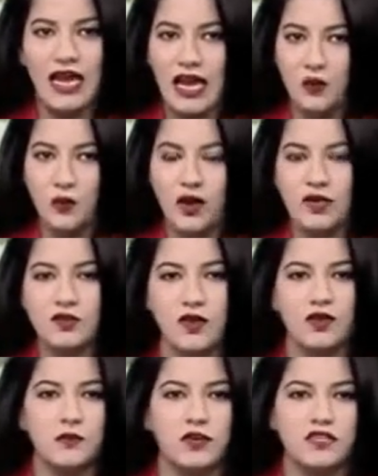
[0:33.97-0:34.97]
It works
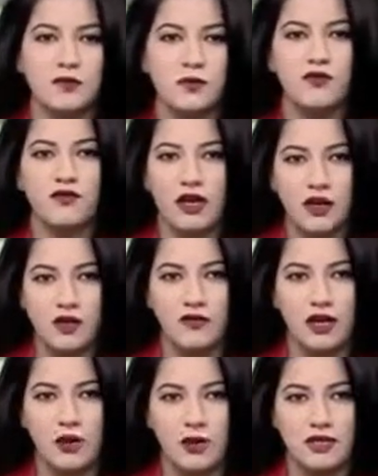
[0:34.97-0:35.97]
on the principle of radio
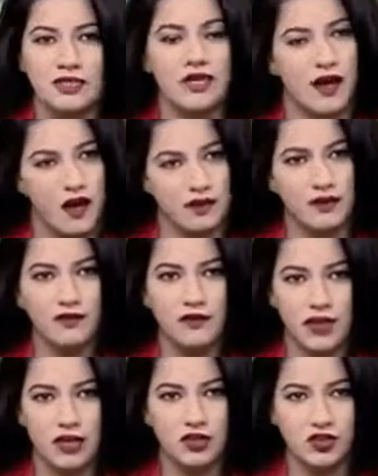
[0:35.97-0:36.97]
frequency
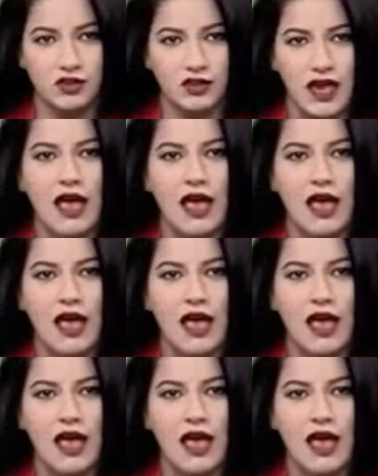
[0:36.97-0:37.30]
identification.